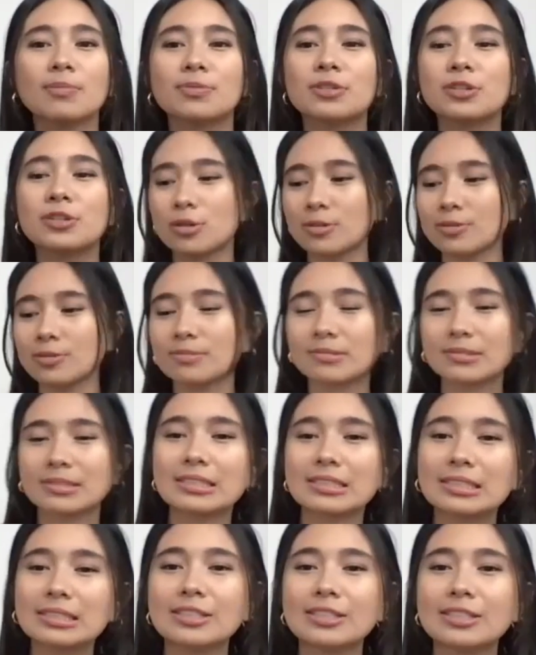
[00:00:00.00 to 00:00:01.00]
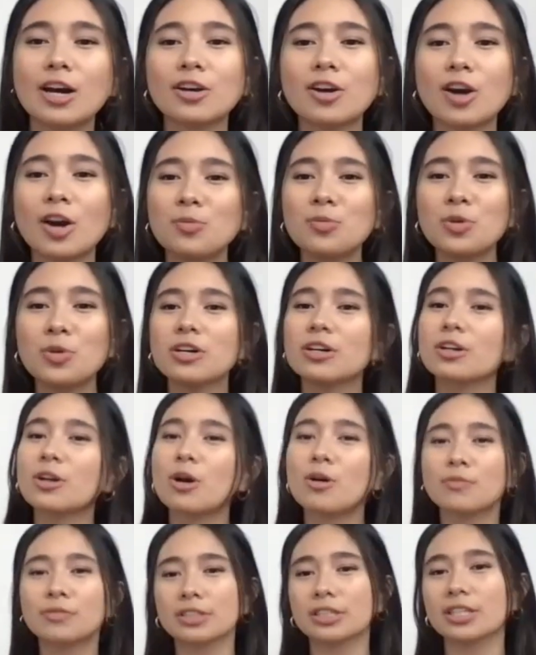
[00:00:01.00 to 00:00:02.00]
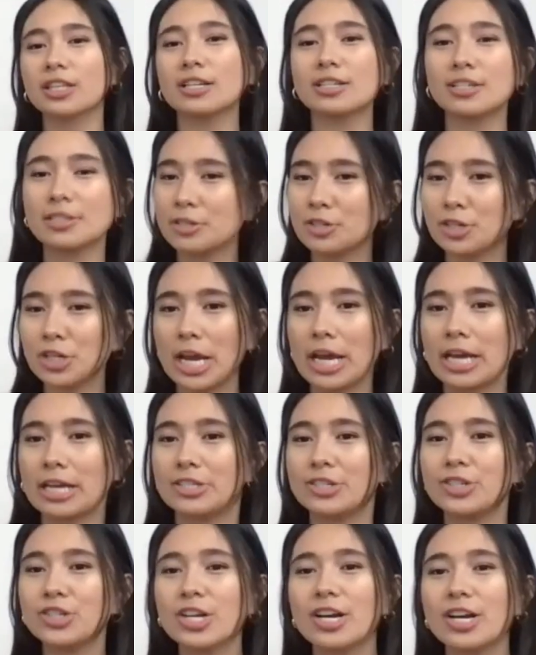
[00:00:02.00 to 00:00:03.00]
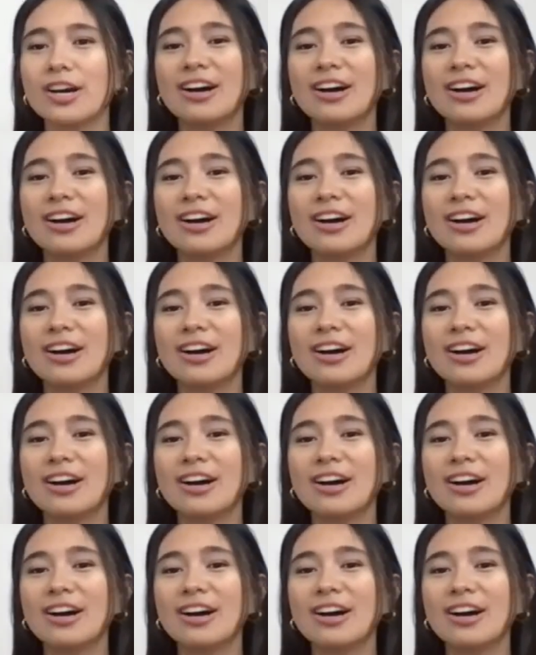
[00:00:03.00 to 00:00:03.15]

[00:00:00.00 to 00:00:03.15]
So knock on wood, hopefully that doesn't change.